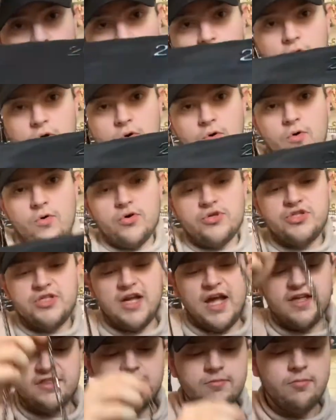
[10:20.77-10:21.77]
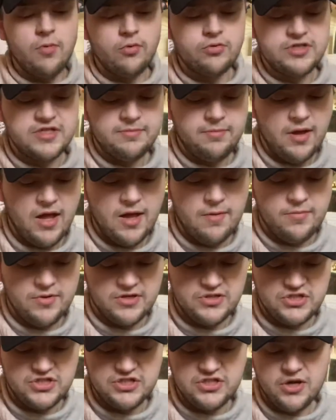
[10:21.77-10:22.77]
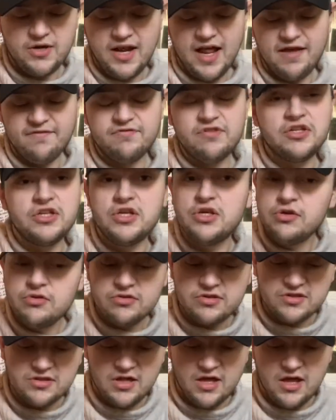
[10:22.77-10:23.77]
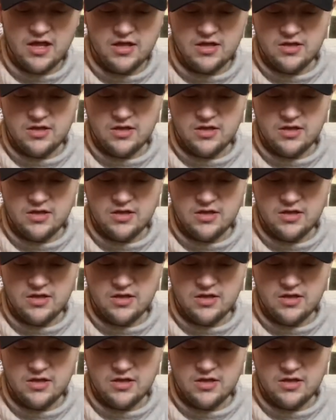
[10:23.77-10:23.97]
Or she has a multi-purpose. She don't have to use the